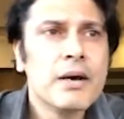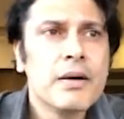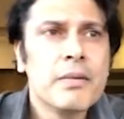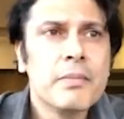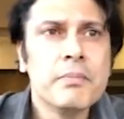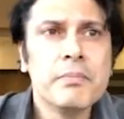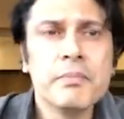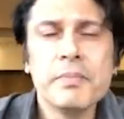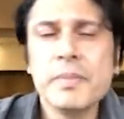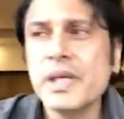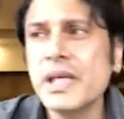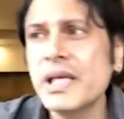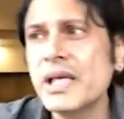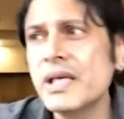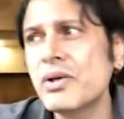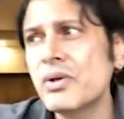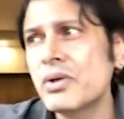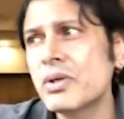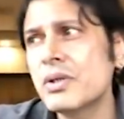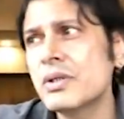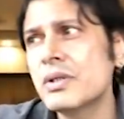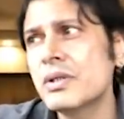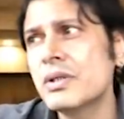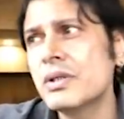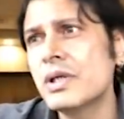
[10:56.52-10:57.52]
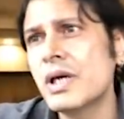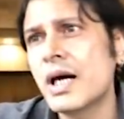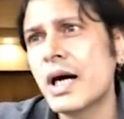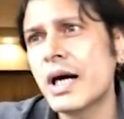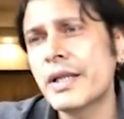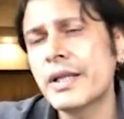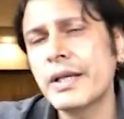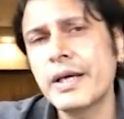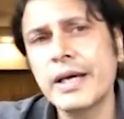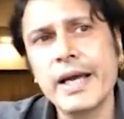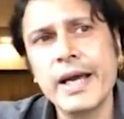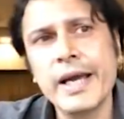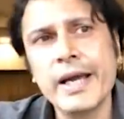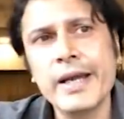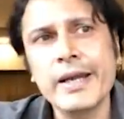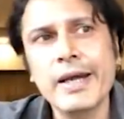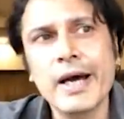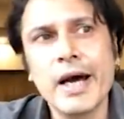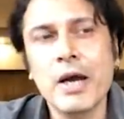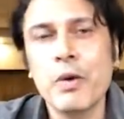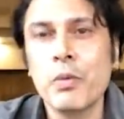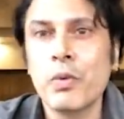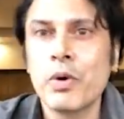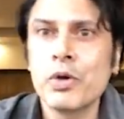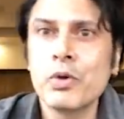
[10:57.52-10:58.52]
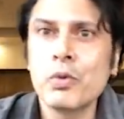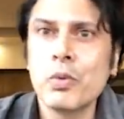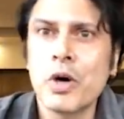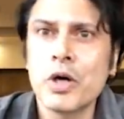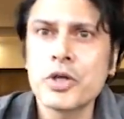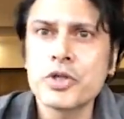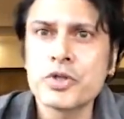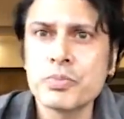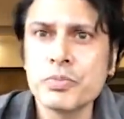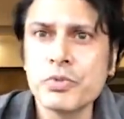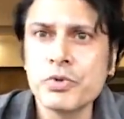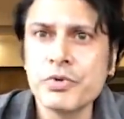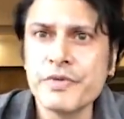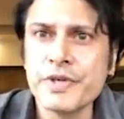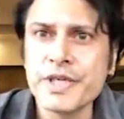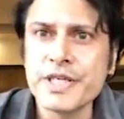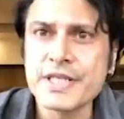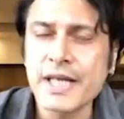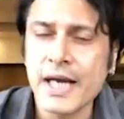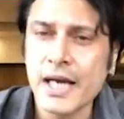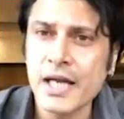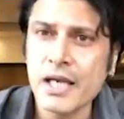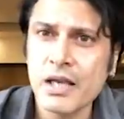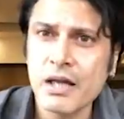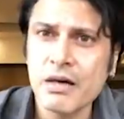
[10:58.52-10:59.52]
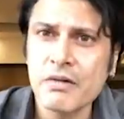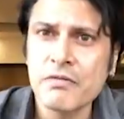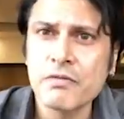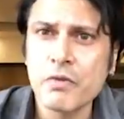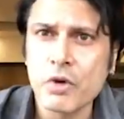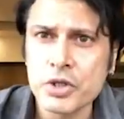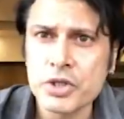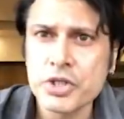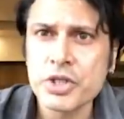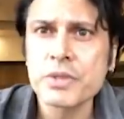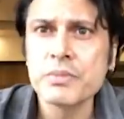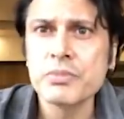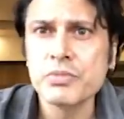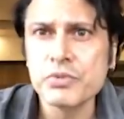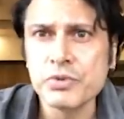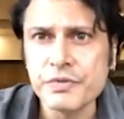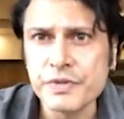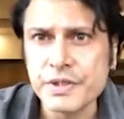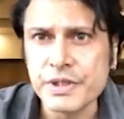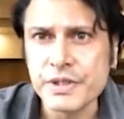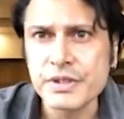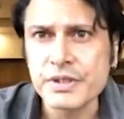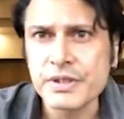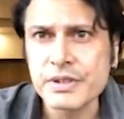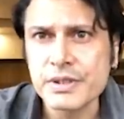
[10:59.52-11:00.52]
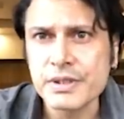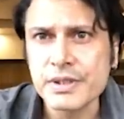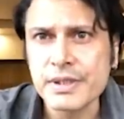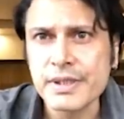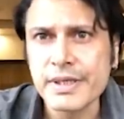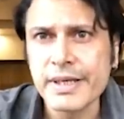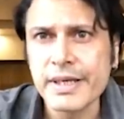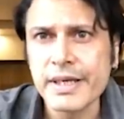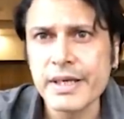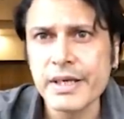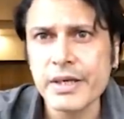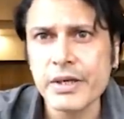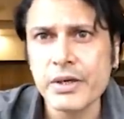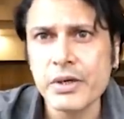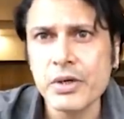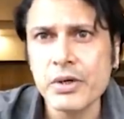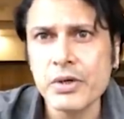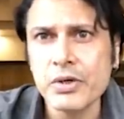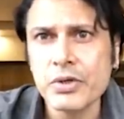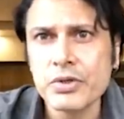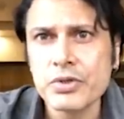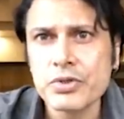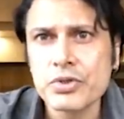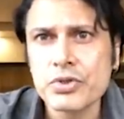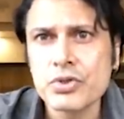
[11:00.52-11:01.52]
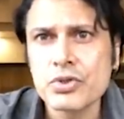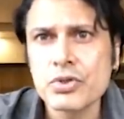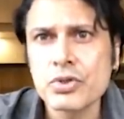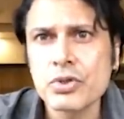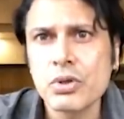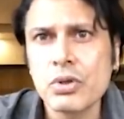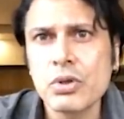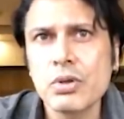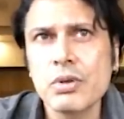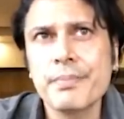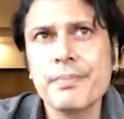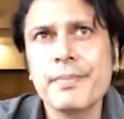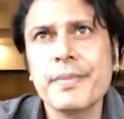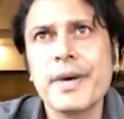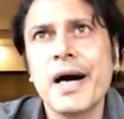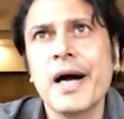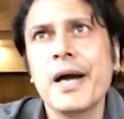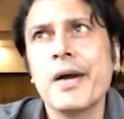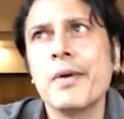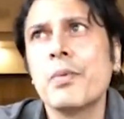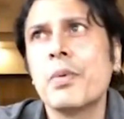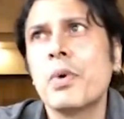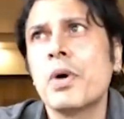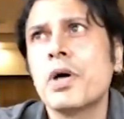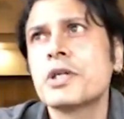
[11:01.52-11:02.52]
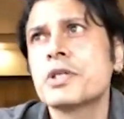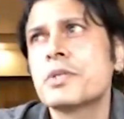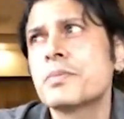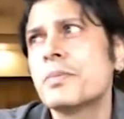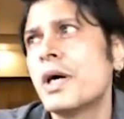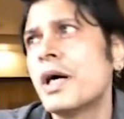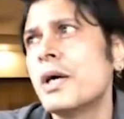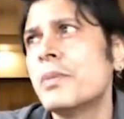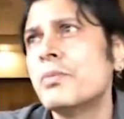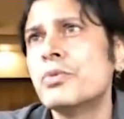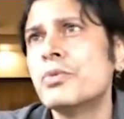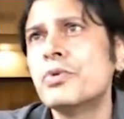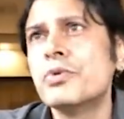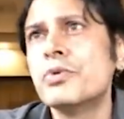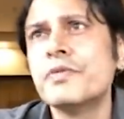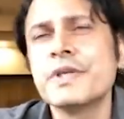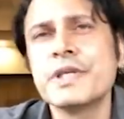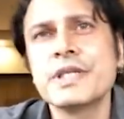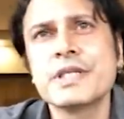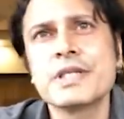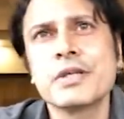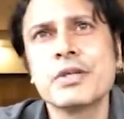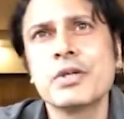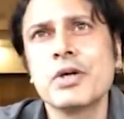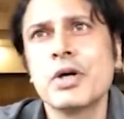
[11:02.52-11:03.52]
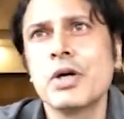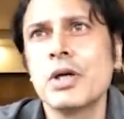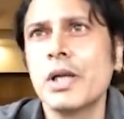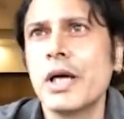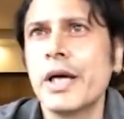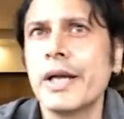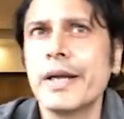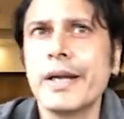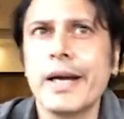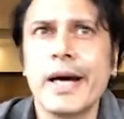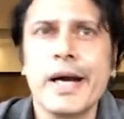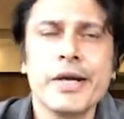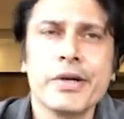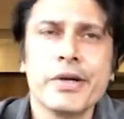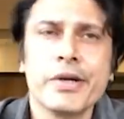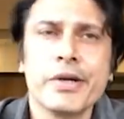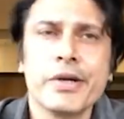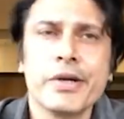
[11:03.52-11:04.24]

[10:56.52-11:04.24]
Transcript: Me, on the other hand, I want to watch movies. I love watching movies. You know, so I watch my movies and all, and I